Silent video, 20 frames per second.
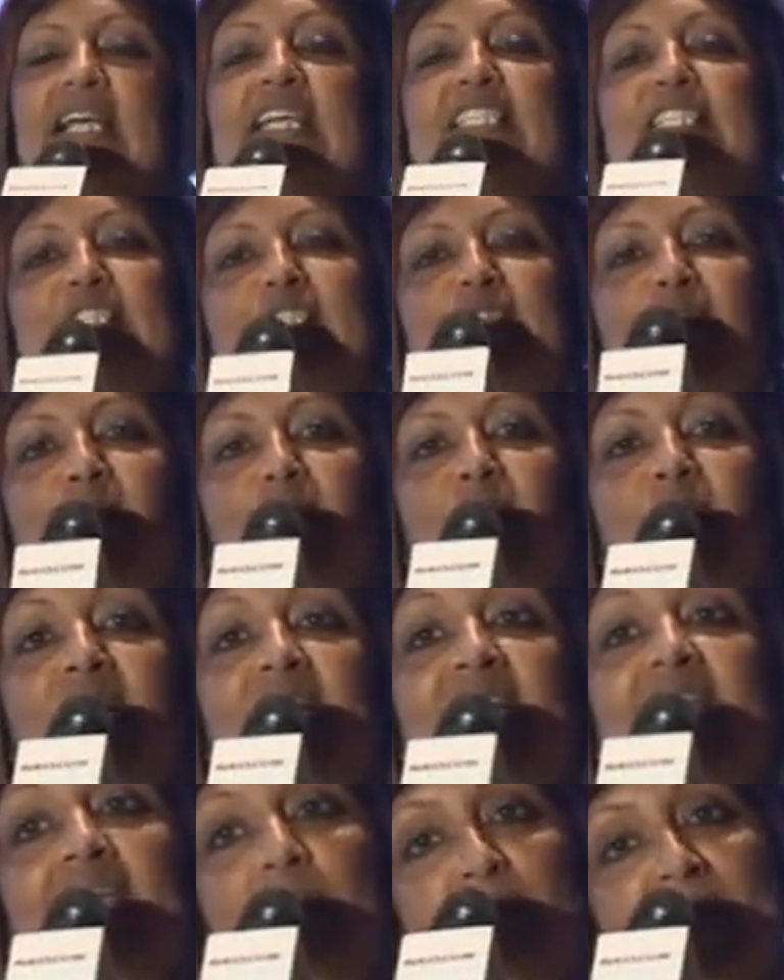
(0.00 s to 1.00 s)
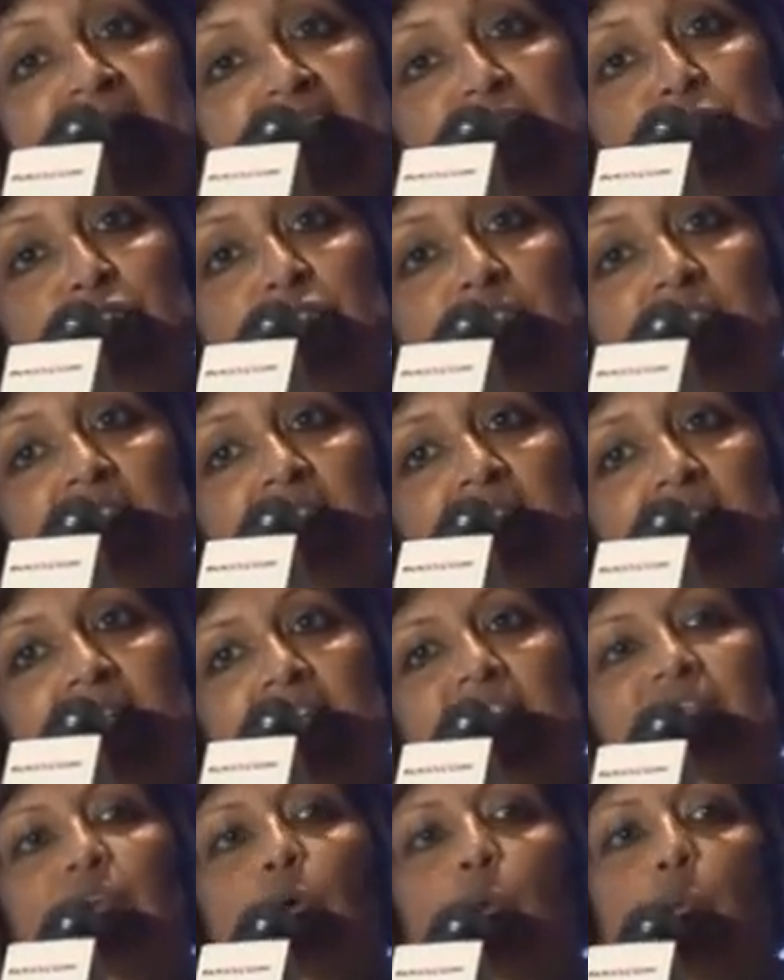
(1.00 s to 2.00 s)
So imagine
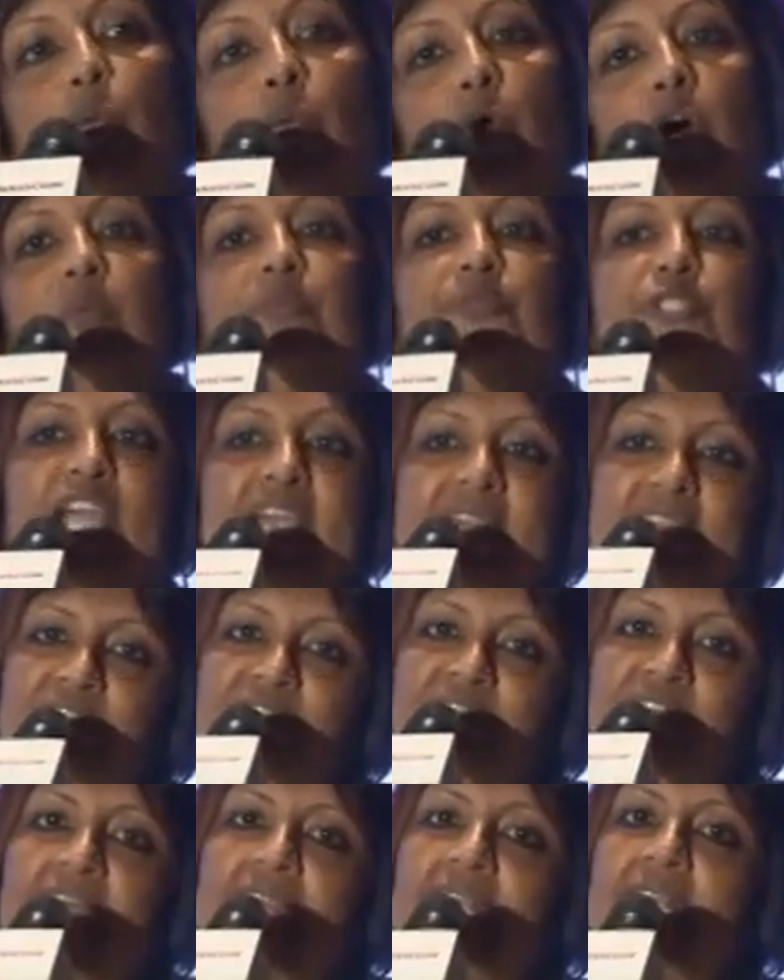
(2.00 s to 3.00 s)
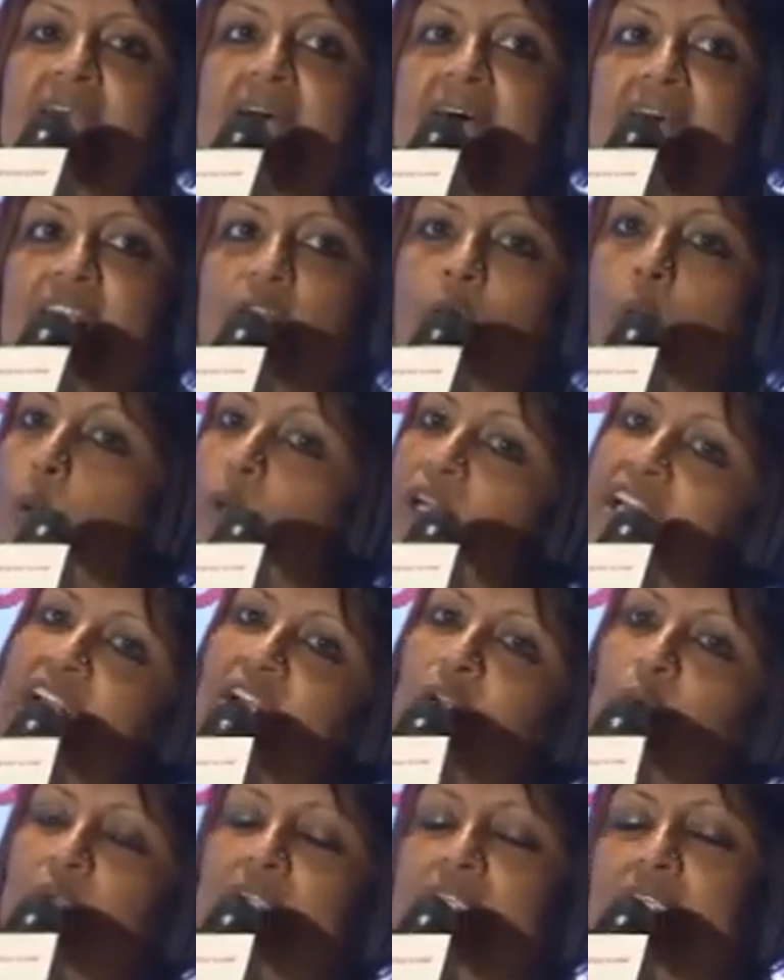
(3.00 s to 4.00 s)
if you objectified and only
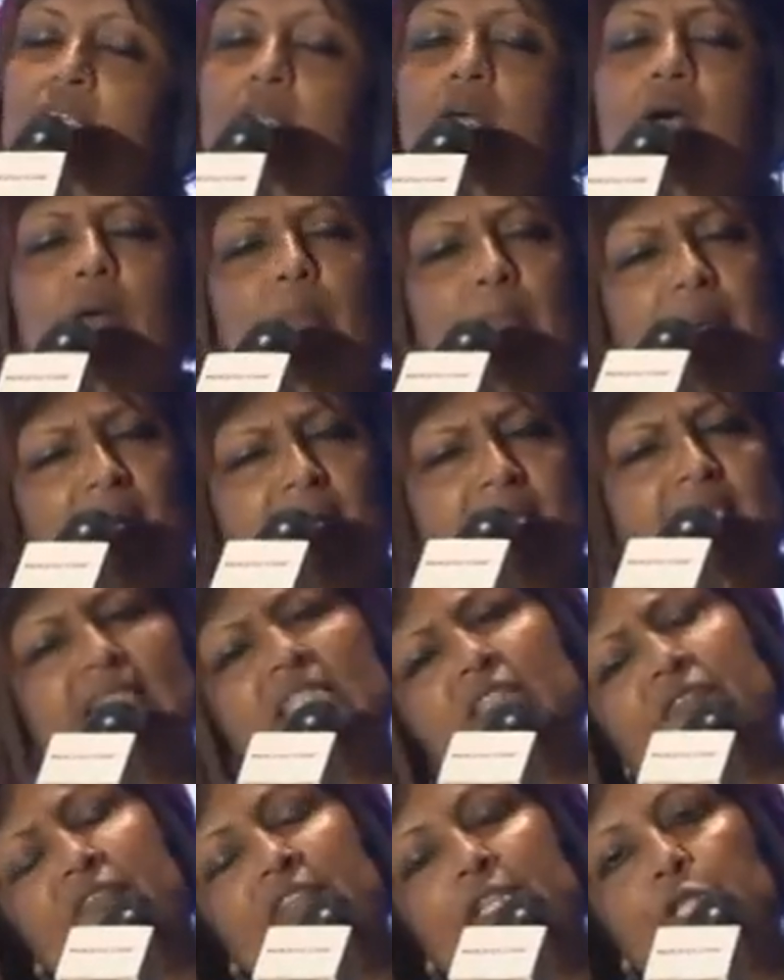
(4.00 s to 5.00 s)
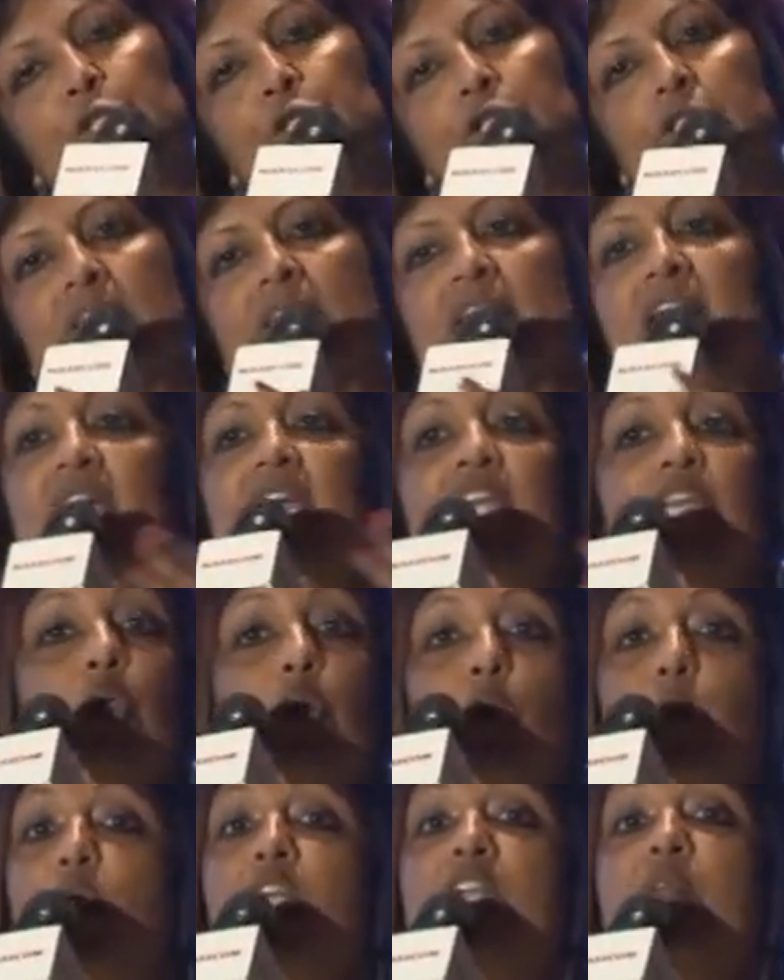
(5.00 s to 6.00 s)
looked at price and features,
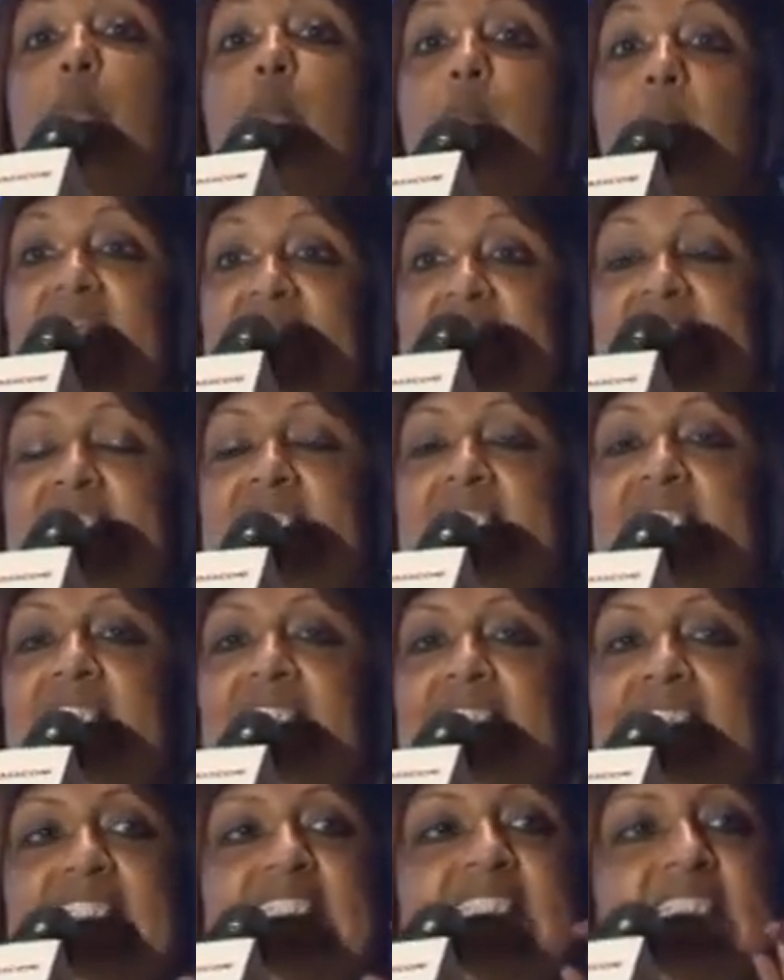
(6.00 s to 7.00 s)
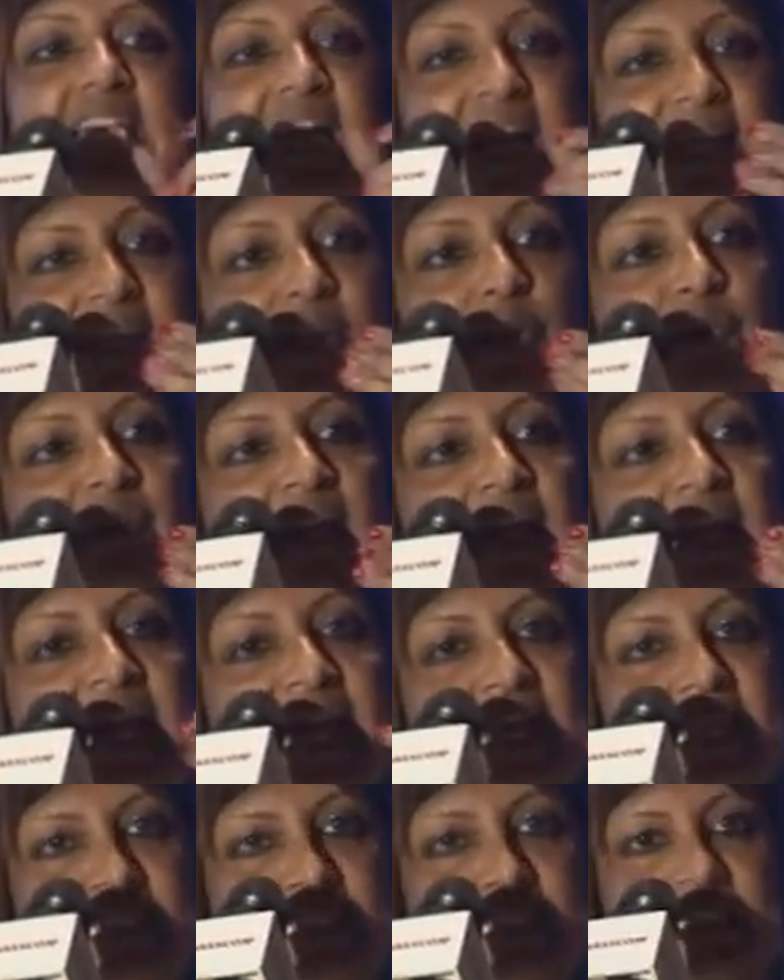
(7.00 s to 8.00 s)
you would miss this kind of
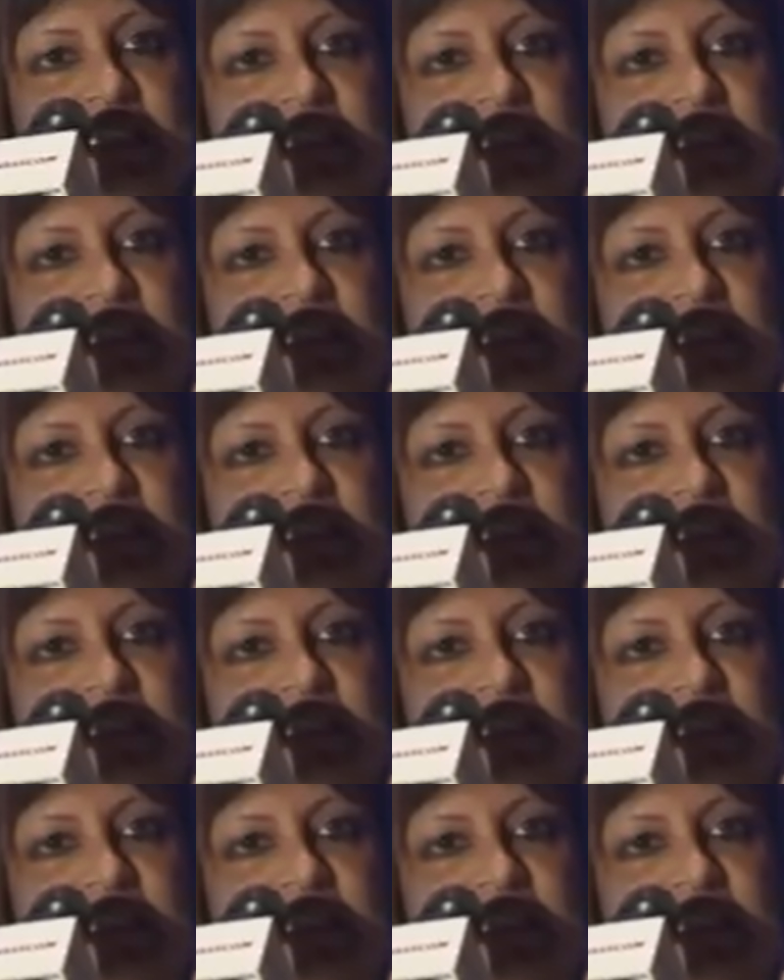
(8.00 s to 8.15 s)
connect